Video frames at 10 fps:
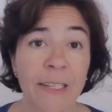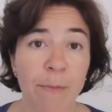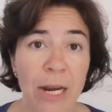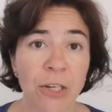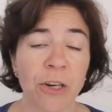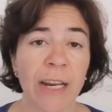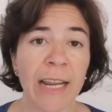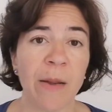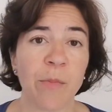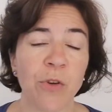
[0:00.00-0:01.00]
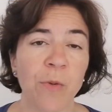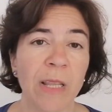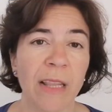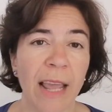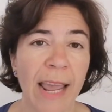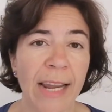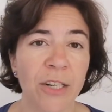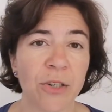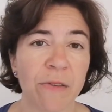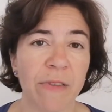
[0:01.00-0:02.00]
especially between the
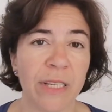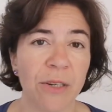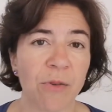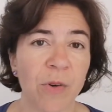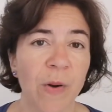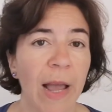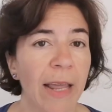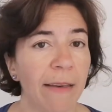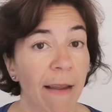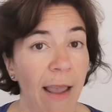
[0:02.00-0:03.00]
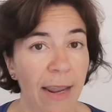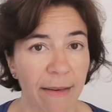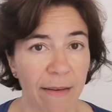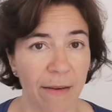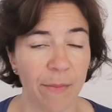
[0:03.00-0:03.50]
age of 0 and 8,